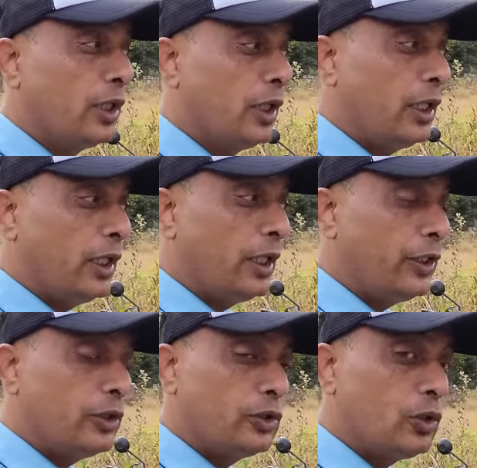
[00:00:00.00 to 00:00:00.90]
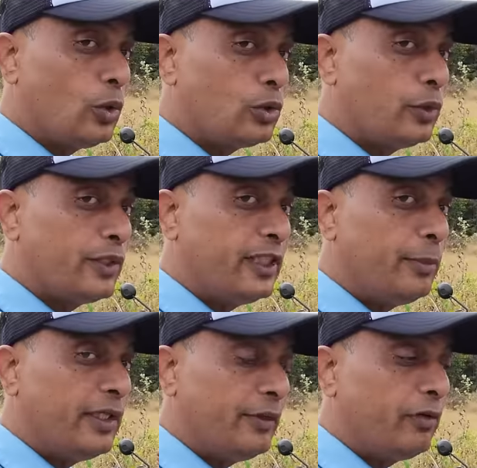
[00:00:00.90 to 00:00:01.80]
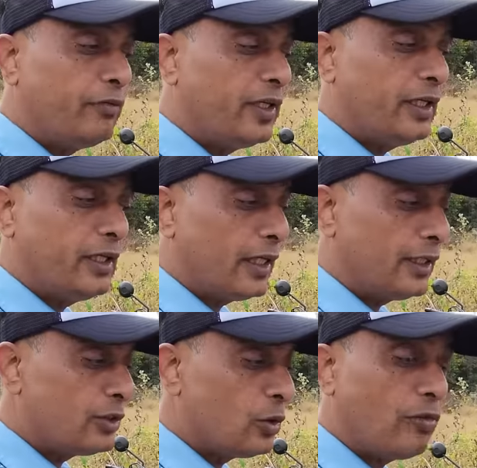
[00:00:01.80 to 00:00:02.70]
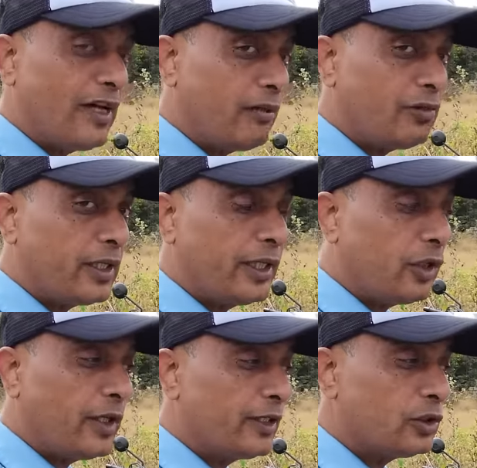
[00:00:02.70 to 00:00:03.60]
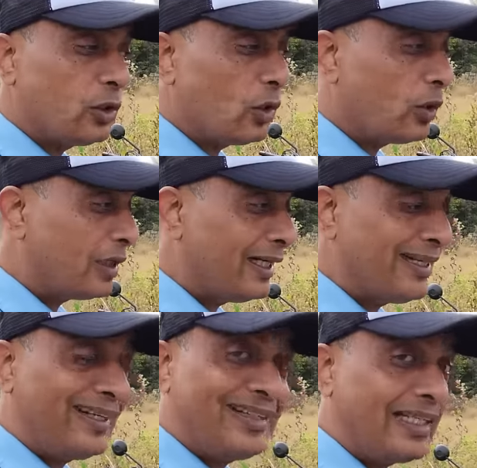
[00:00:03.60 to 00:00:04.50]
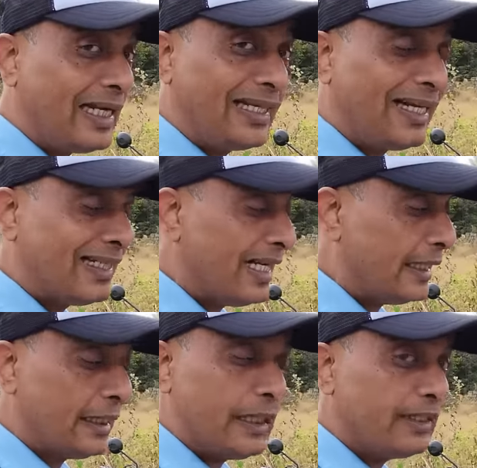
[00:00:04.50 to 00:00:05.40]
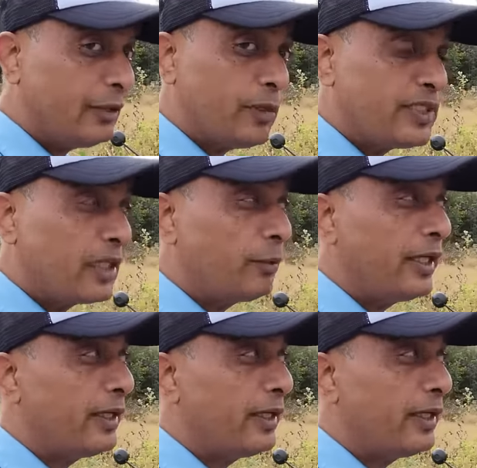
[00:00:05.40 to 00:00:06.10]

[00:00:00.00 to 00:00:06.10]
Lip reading: It is close to the CB350. There is no valve train noise, no click, click, click, clack, clack, clack, nothing much coming.